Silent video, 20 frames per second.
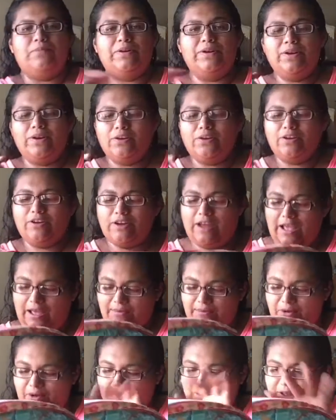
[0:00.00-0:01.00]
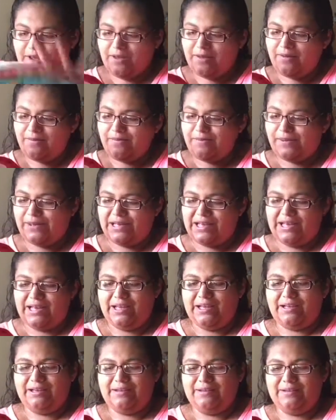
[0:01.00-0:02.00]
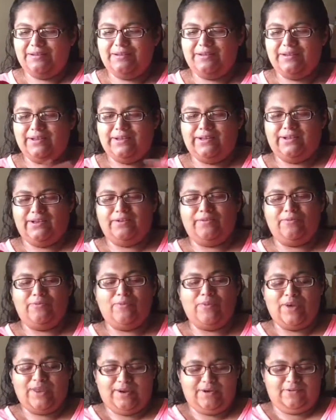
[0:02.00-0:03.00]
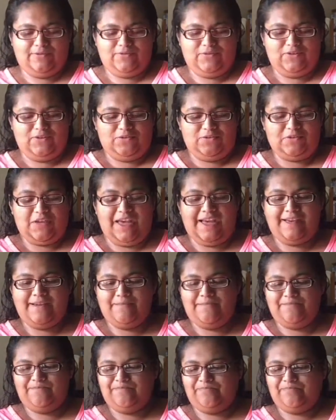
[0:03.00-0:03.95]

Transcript: put her name on it, but we don't do that.